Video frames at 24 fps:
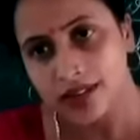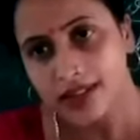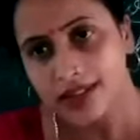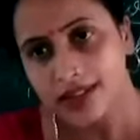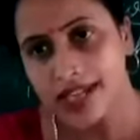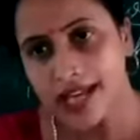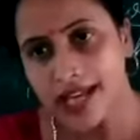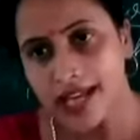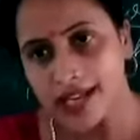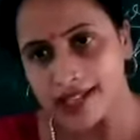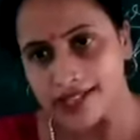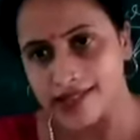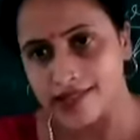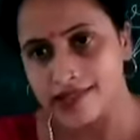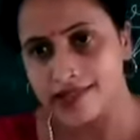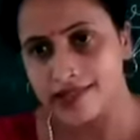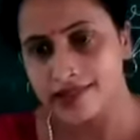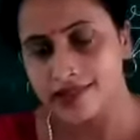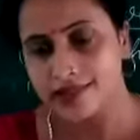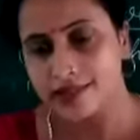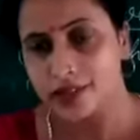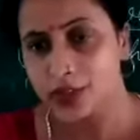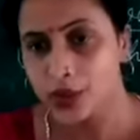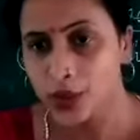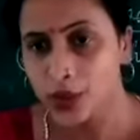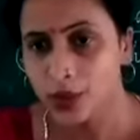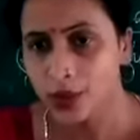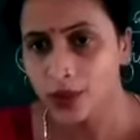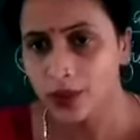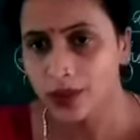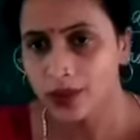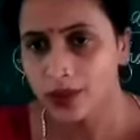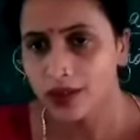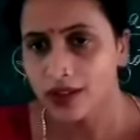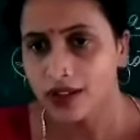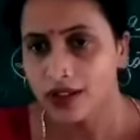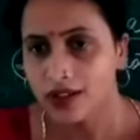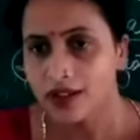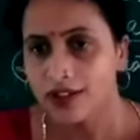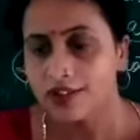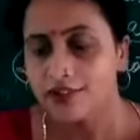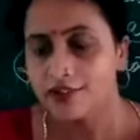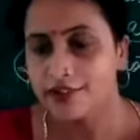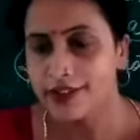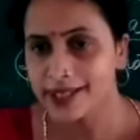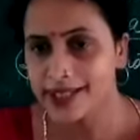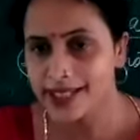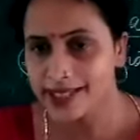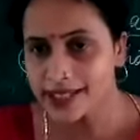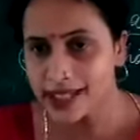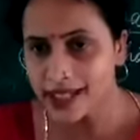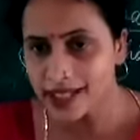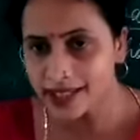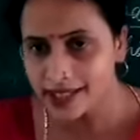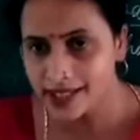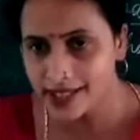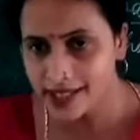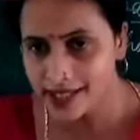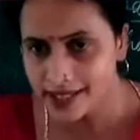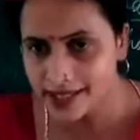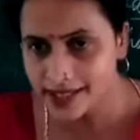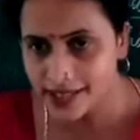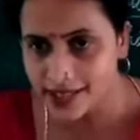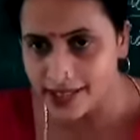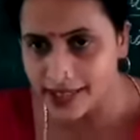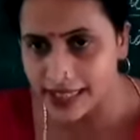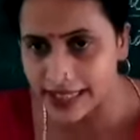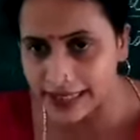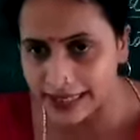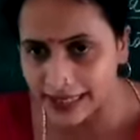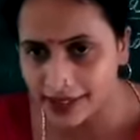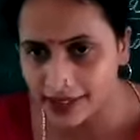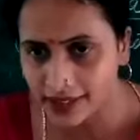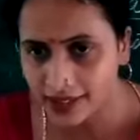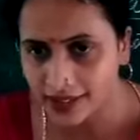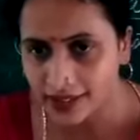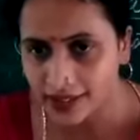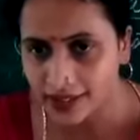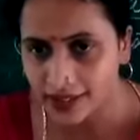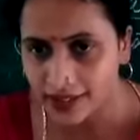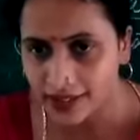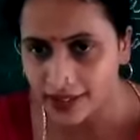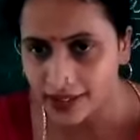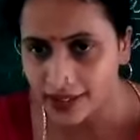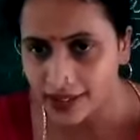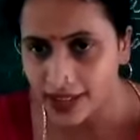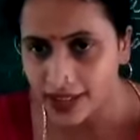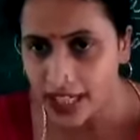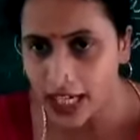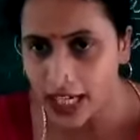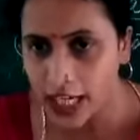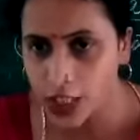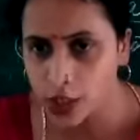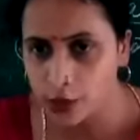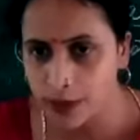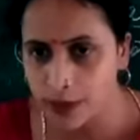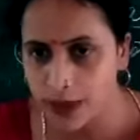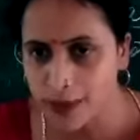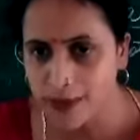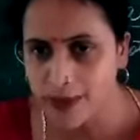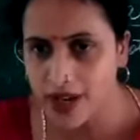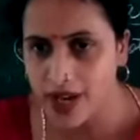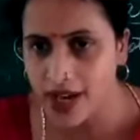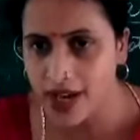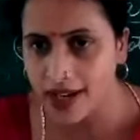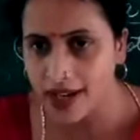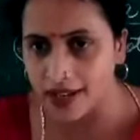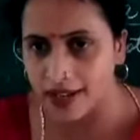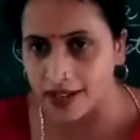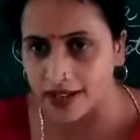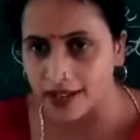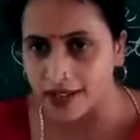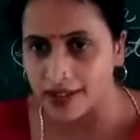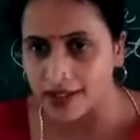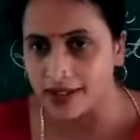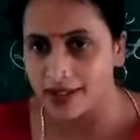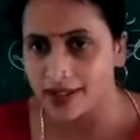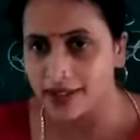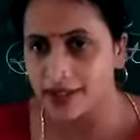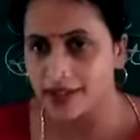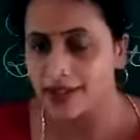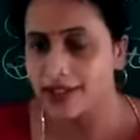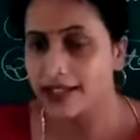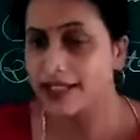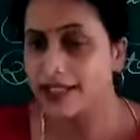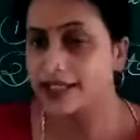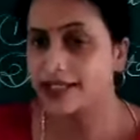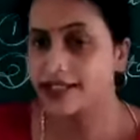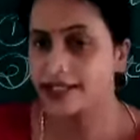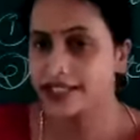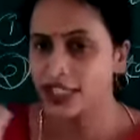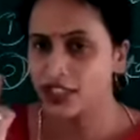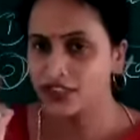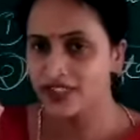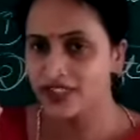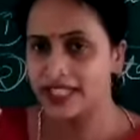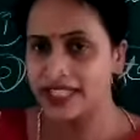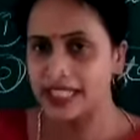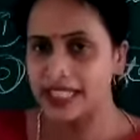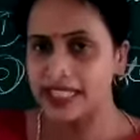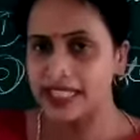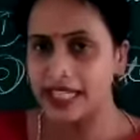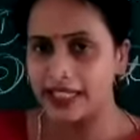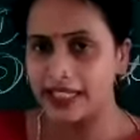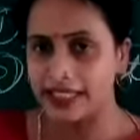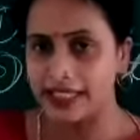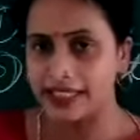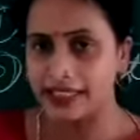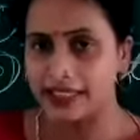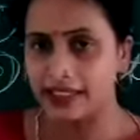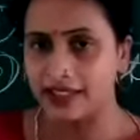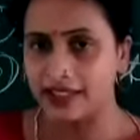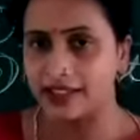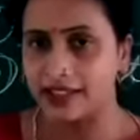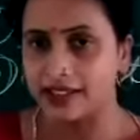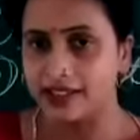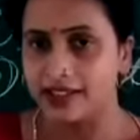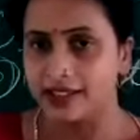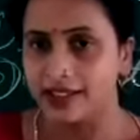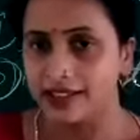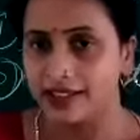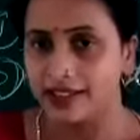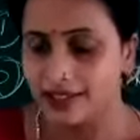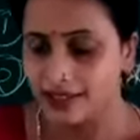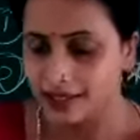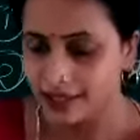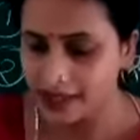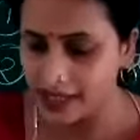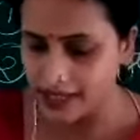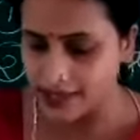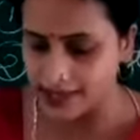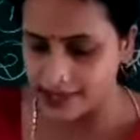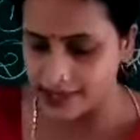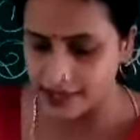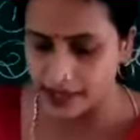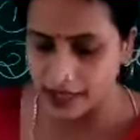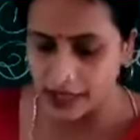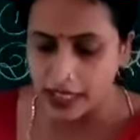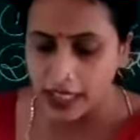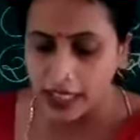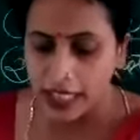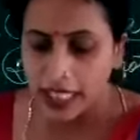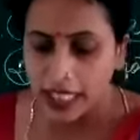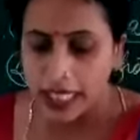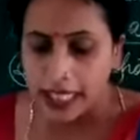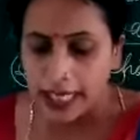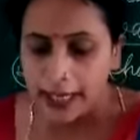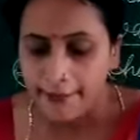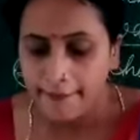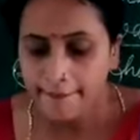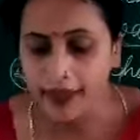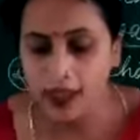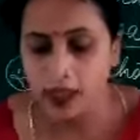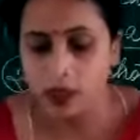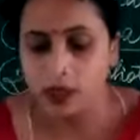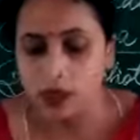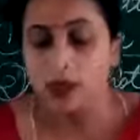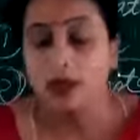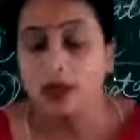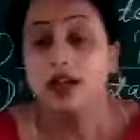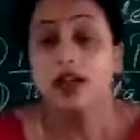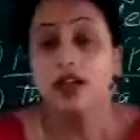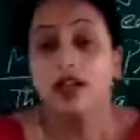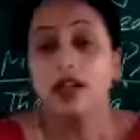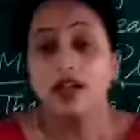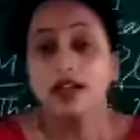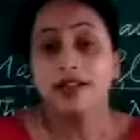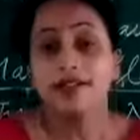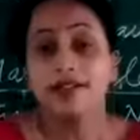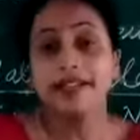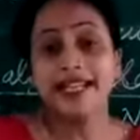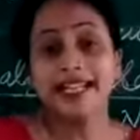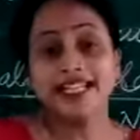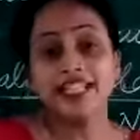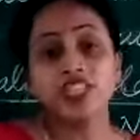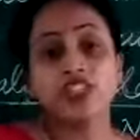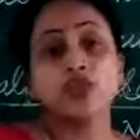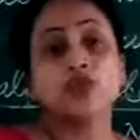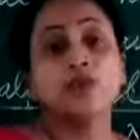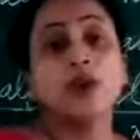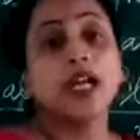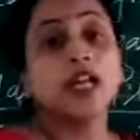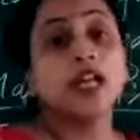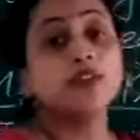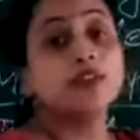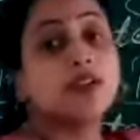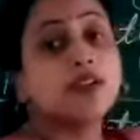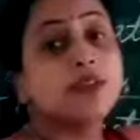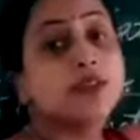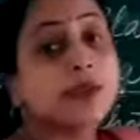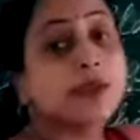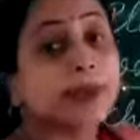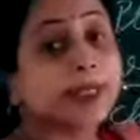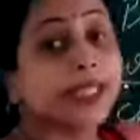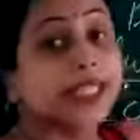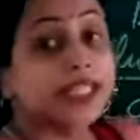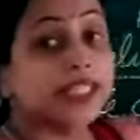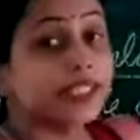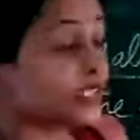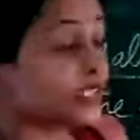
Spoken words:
Yes, you, very silent, sitting. Anupam Rai. Sitting very silently. Yes. Now, next one we will read